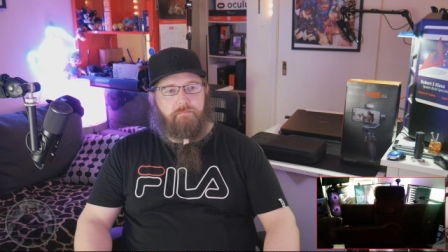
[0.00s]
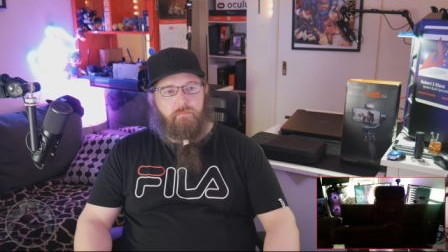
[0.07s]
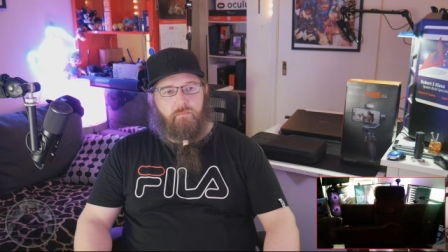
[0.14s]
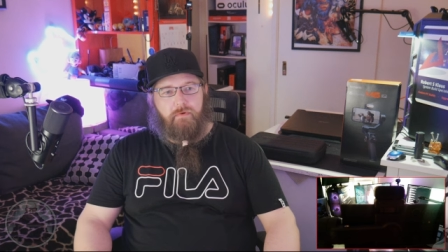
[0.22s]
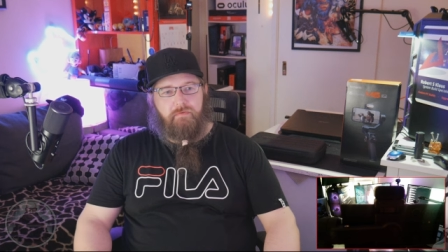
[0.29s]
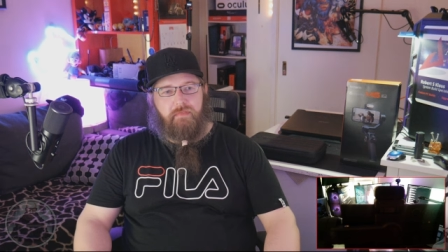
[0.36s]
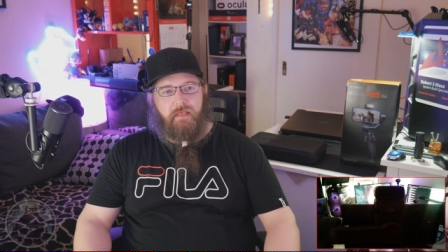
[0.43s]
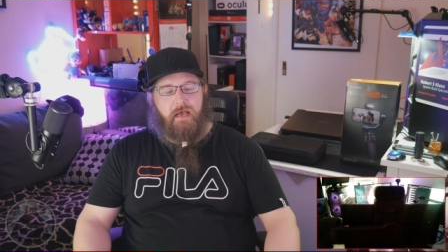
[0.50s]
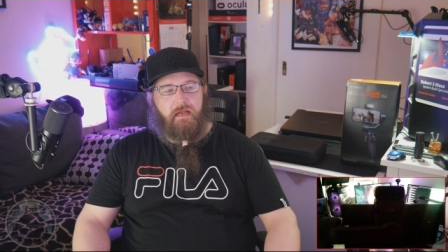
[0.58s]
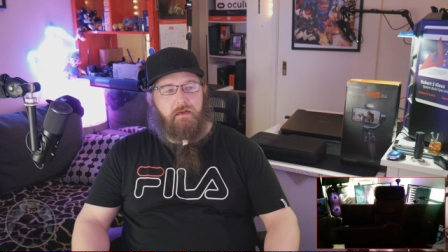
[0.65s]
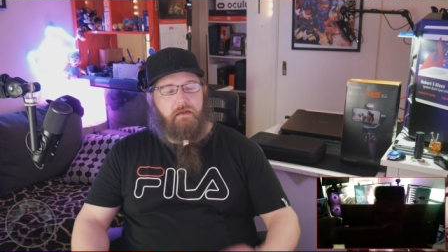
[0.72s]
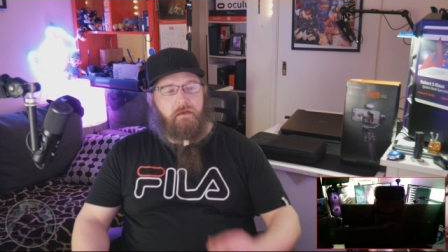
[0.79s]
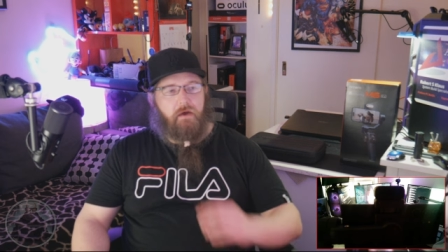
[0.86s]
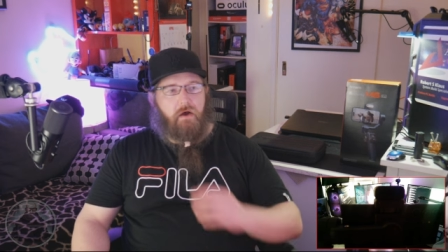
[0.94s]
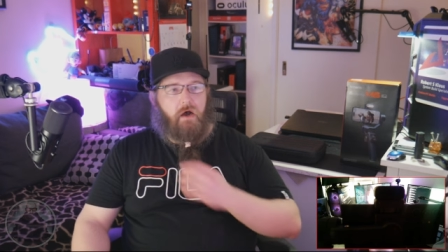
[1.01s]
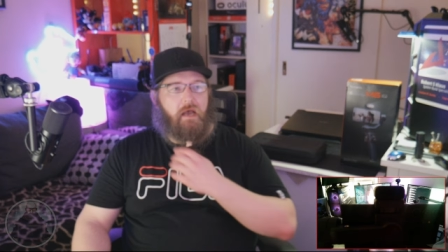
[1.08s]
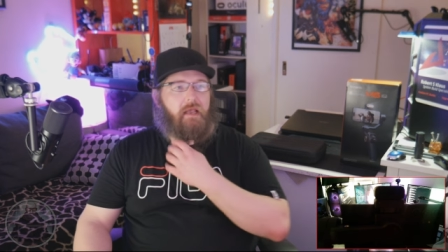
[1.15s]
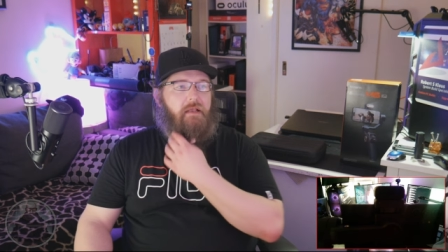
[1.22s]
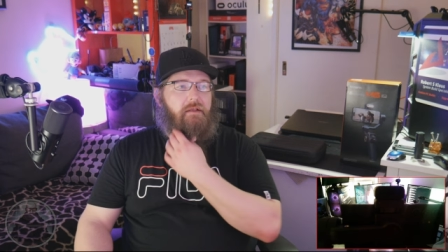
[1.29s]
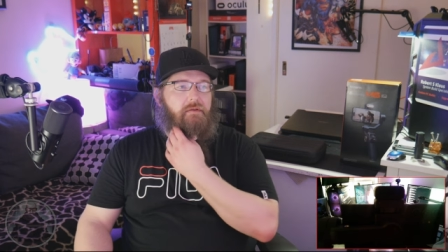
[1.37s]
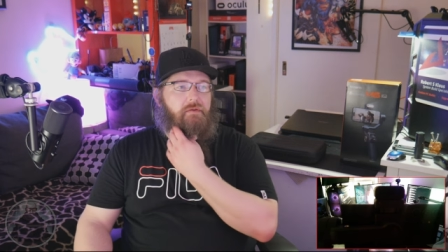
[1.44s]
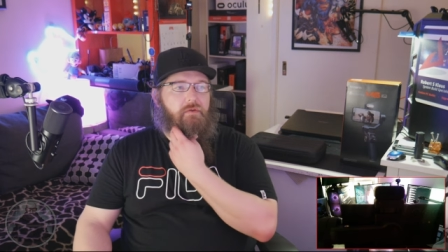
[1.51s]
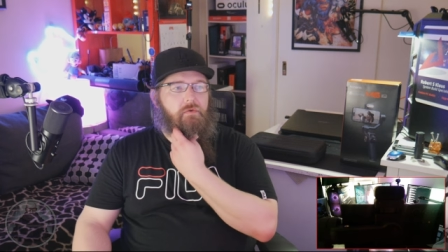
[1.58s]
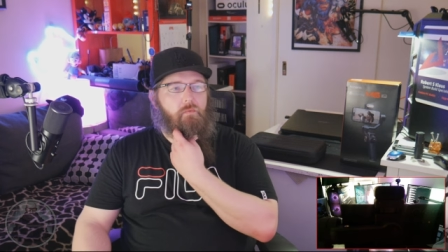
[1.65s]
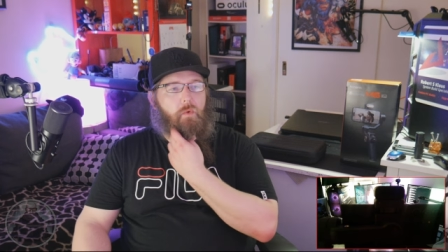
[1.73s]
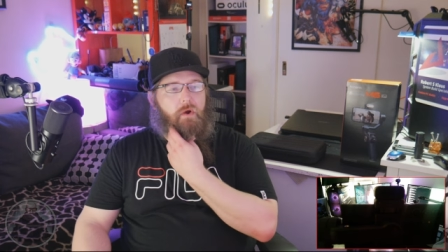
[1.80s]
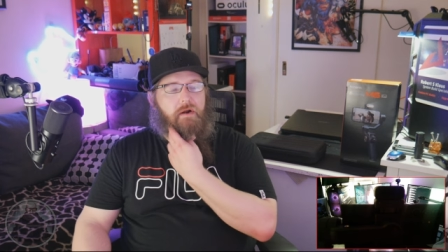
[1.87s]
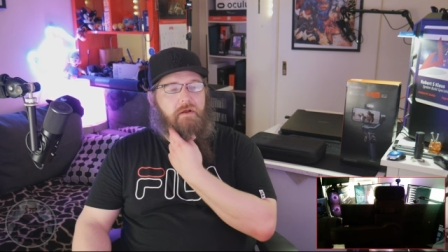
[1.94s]
with that, I
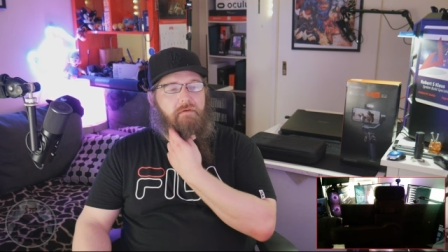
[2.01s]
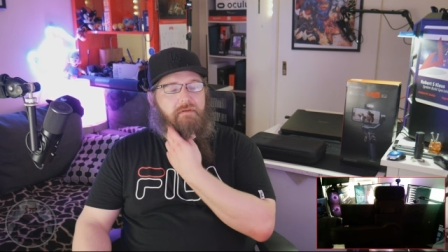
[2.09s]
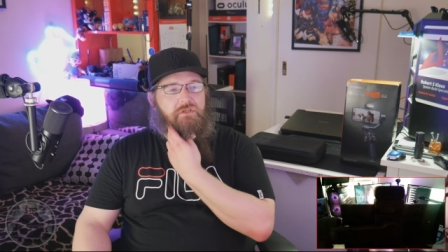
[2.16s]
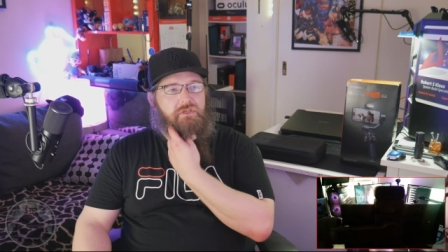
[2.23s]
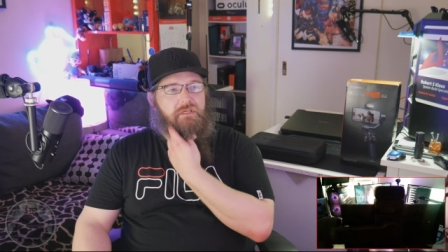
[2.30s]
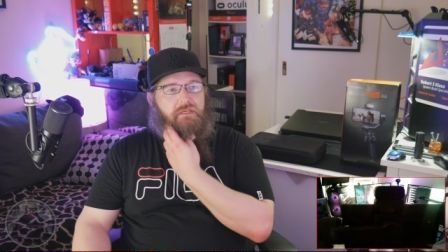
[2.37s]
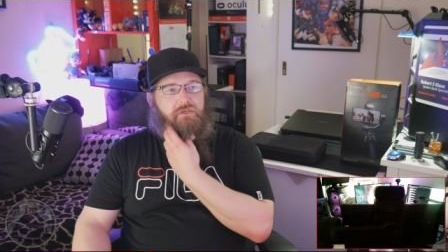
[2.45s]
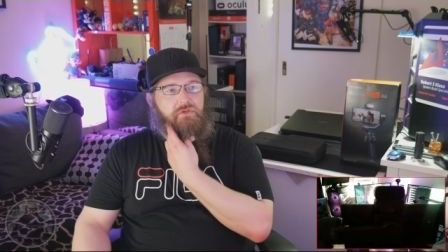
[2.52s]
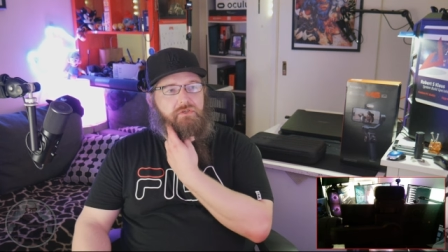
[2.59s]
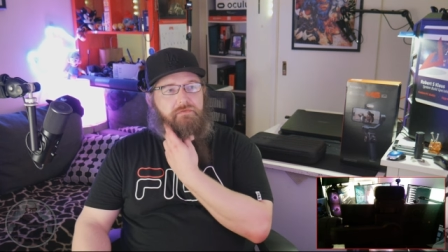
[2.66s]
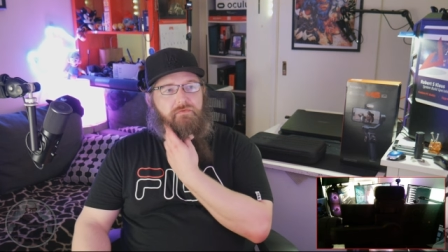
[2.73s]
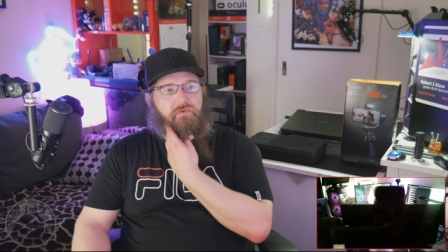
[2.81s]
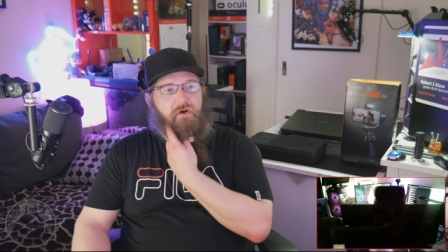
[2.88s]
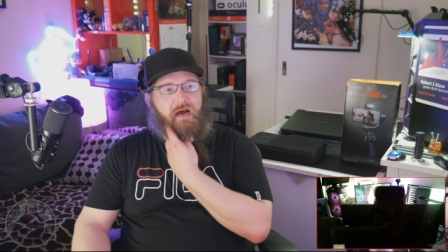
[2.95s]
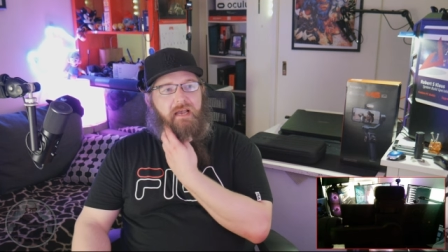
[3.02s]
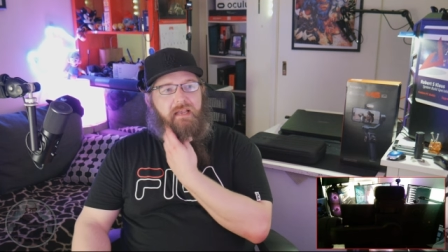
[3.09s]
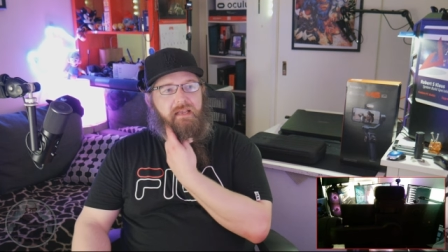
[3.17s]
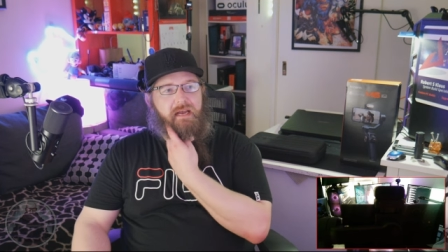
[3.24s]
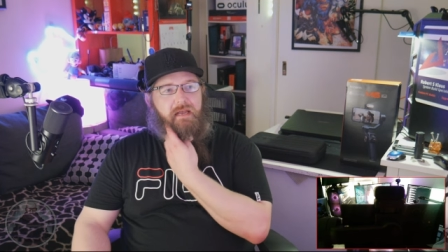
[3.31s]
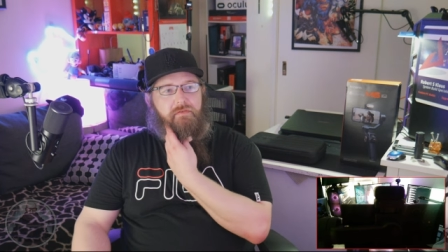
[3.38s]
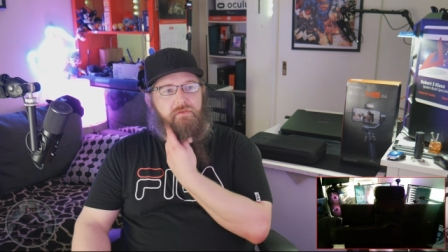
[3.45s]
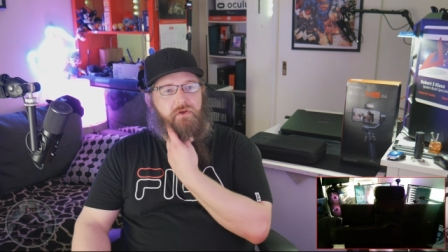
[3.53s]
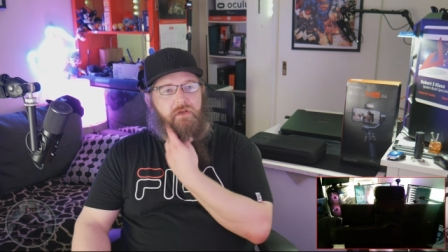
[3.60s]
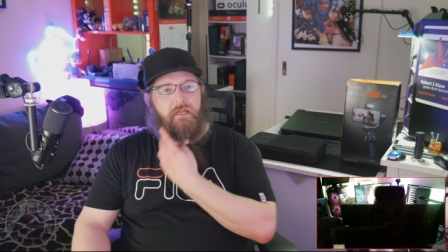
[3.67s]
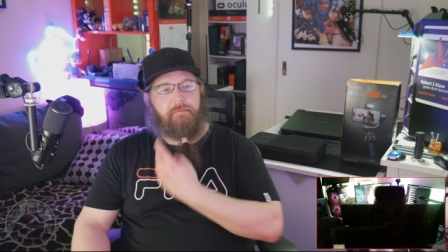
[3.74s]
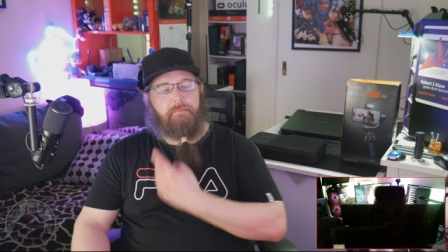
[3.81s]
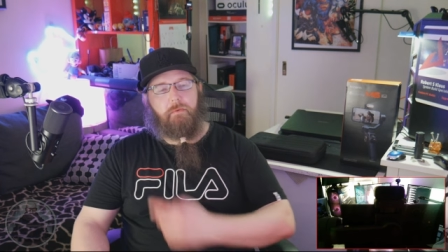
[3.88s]
want to eventually use it for 8K30,